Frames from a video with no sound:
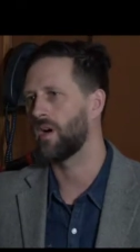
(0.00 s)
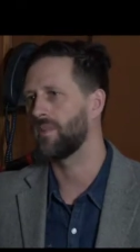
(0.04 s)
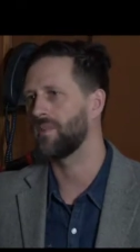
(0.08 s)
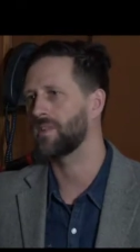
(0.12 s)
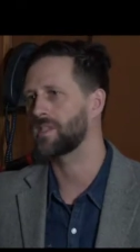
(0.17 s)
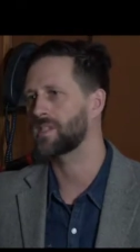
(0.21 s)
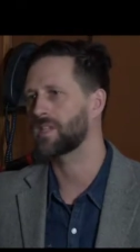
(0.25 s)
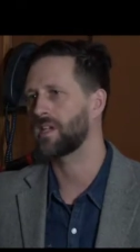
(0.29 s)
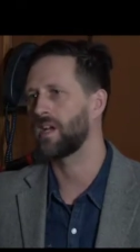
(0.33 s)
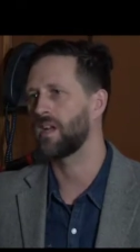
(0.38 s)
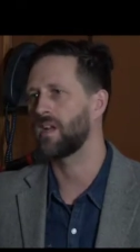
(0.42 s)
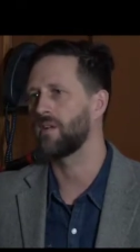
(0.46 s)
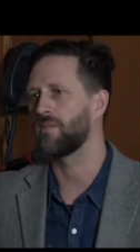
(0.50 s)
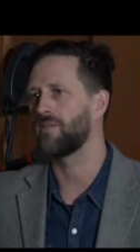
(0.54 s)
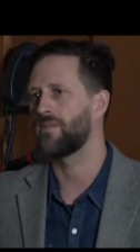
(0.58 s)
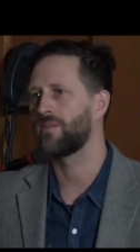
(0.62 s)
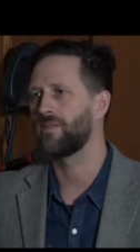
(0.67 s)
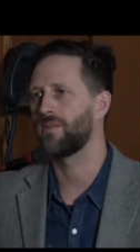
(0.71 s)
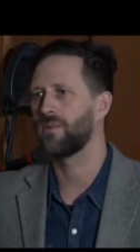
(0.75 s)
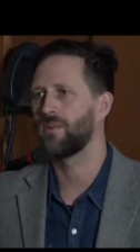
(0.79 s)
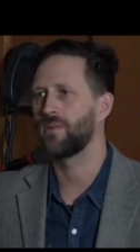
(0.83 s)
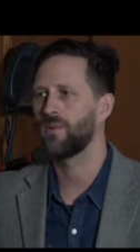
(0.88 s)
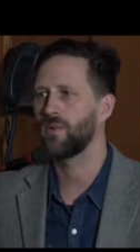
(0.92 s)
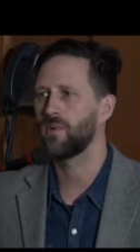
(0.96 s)
this kind
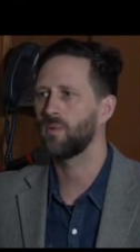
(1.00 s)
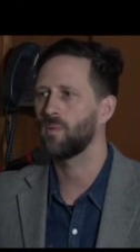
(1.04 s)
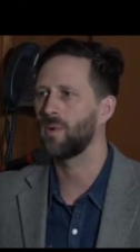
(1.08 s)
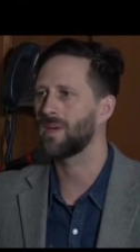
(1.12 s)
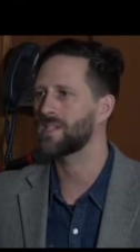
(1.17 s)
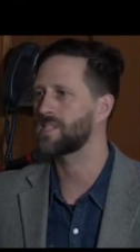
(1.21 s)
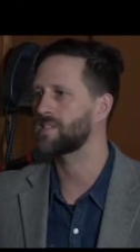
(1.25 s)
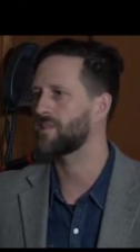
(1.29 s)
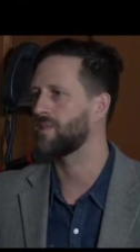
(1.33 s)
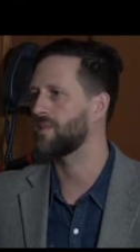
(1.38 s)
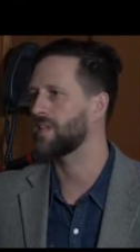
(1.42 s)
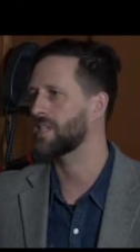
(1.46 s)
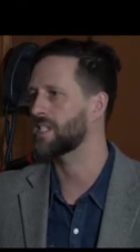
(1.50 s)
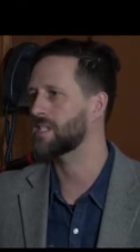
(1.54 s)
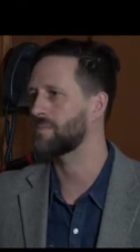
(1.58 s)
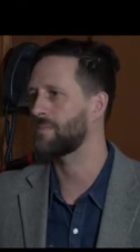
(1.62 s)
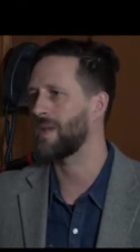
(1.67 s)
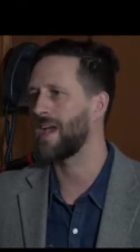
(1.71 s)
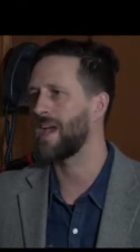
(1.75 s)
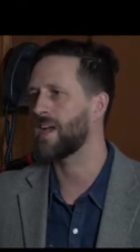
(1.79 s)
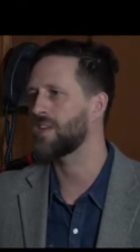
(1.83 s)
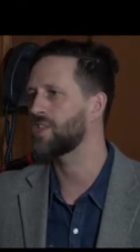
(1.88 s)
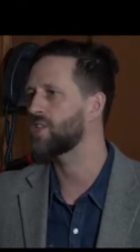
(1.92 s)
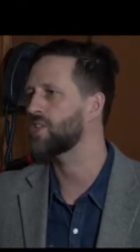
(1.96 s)
of Western
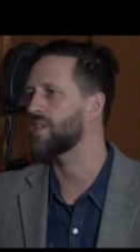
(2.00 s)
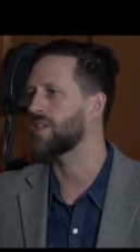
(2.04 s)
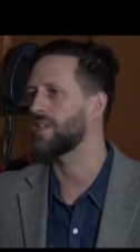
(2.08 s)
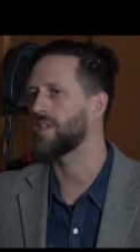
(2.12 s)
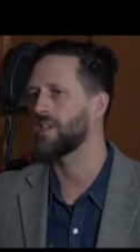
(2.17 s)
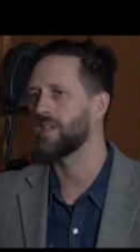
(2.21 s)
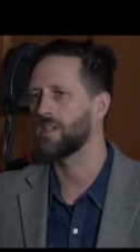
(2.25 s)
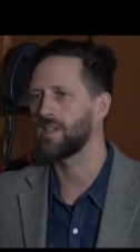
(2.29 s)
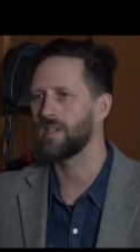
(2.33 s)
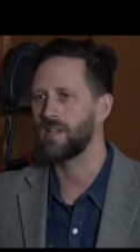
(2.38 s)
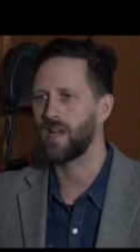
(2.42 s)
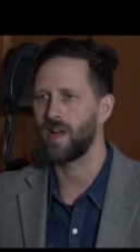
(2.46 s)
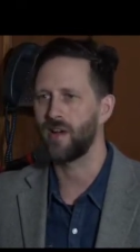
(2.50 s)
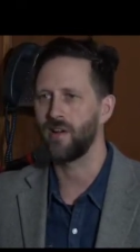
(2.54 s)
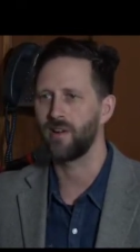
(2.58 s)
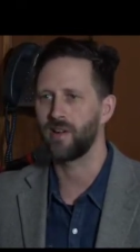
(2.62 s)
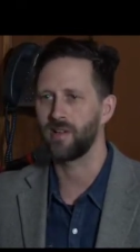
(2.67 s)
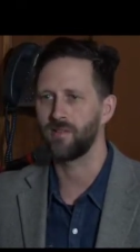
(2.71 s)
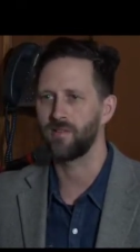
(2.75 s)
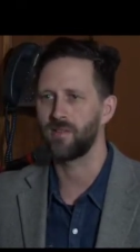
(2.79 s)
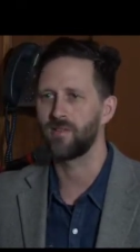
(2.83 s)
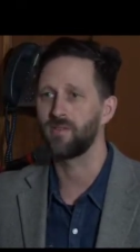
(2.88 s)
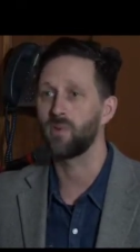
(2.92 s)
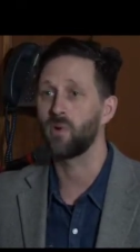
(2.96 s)
expansion
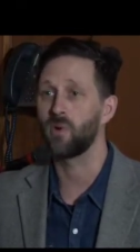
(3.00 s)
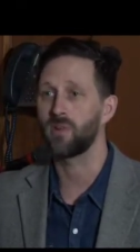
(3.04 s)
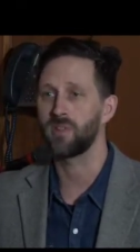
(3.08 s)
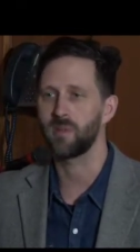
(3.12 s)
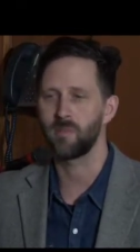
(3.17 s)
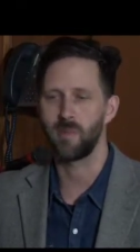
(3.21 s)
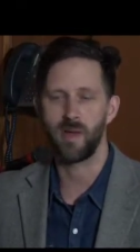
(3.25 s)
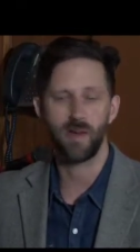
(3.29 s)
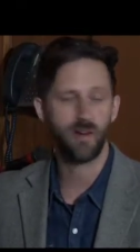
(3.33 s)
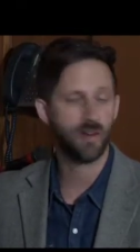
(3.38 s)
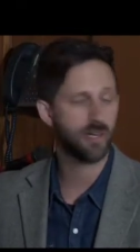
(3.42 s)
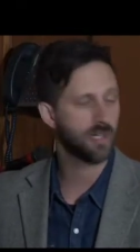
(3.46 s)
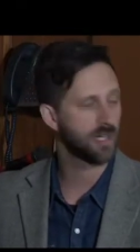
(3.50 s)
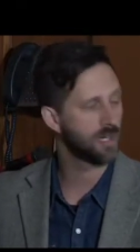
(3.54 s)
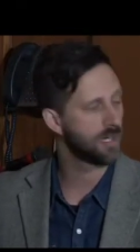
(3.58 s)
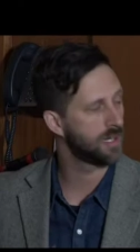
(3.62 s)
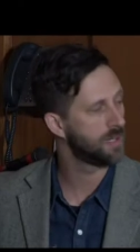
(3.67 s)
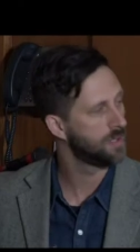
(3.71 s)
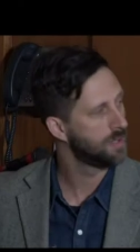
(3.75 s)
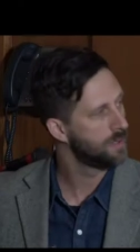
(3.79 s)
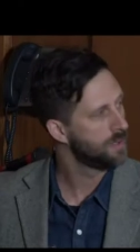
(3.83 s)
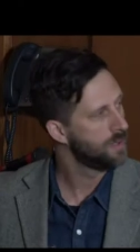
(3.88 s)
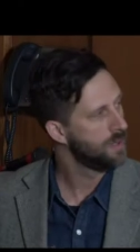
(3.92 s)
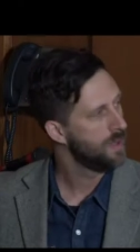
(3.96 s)
narrative of North America.